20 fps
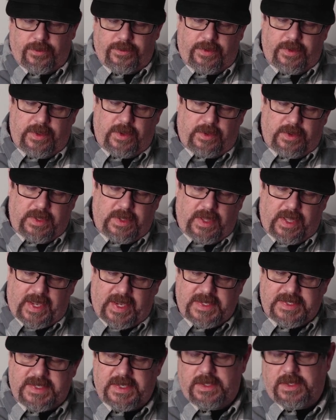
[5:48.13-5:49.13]
So the
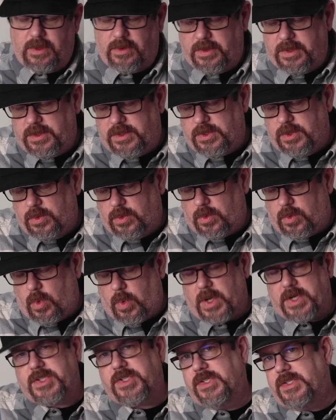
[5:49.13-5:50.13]
only two
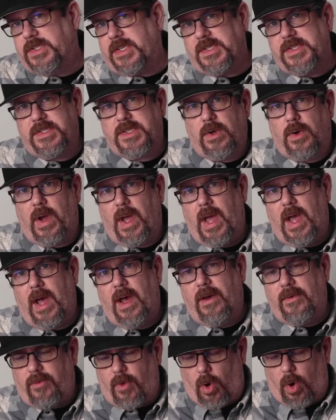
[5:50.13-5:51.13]
questions I still
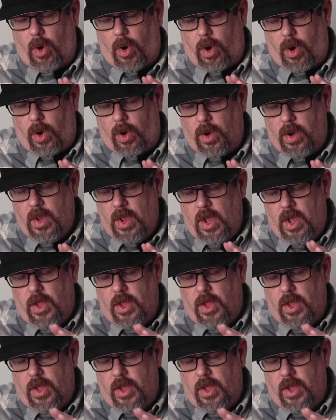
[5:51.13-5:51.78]
have are